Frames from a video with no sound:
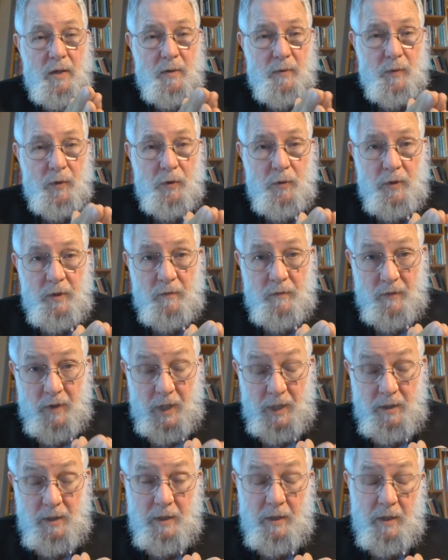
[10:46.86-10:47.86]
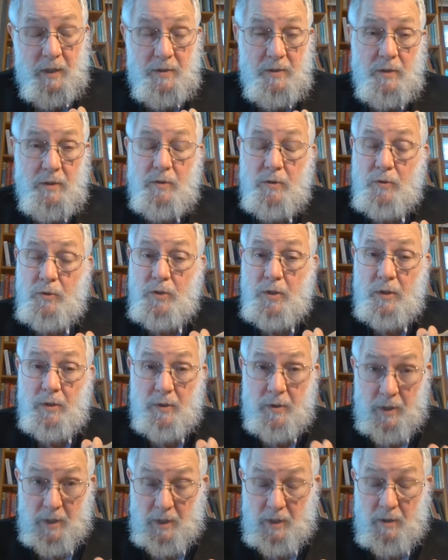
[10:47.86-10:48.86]
You can find the Constitution
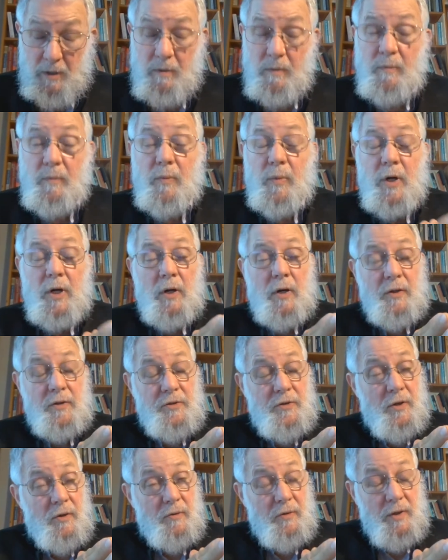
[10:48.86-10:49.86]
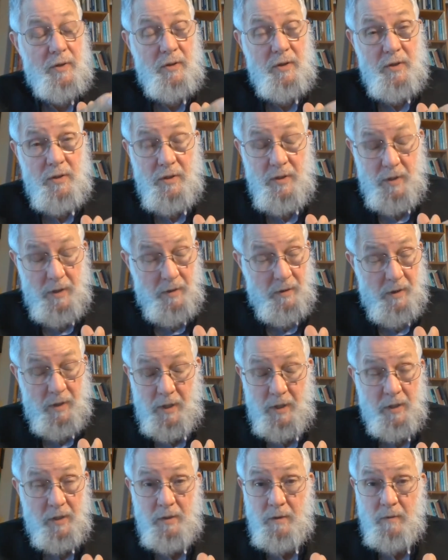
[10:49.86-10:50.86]
there, but also in
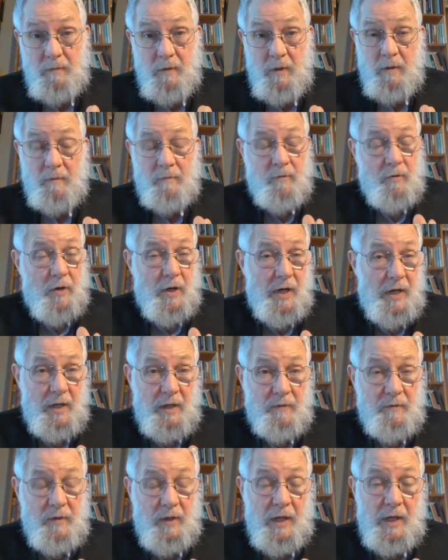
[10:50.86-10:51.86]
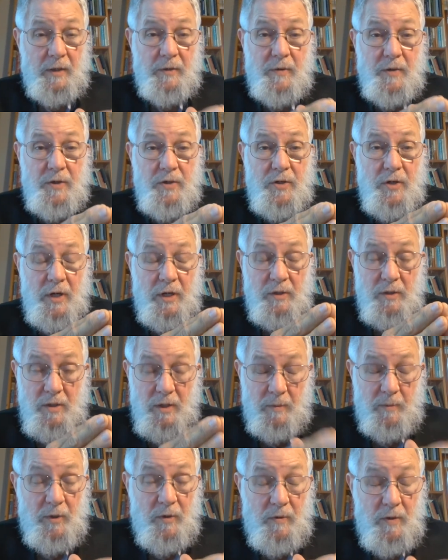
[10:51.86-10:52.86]
a variety of language at
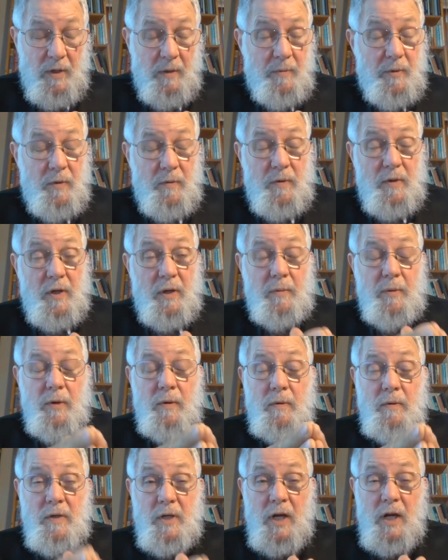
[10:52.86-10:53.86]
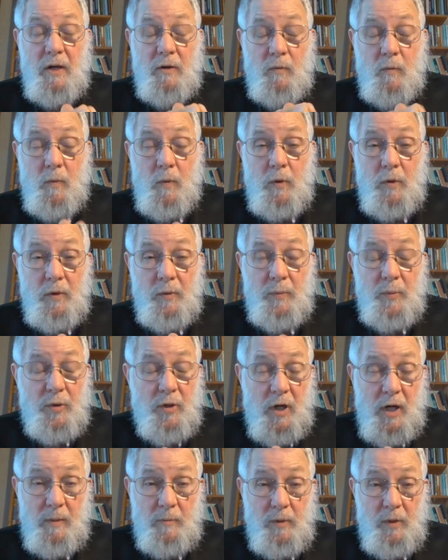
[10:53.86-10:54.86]

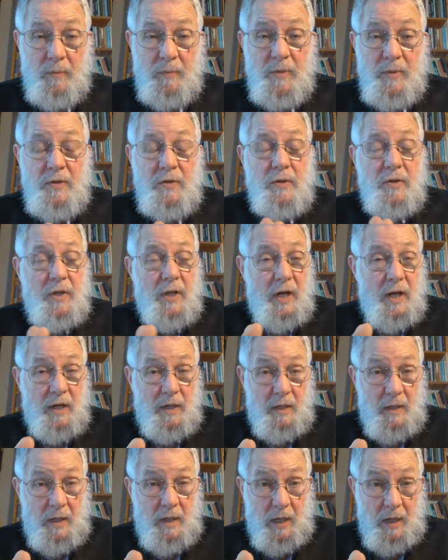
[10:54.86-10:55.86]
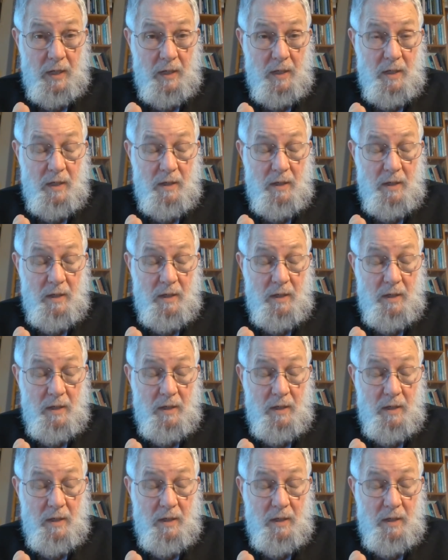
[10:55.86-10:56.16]
www.worldproblems.net.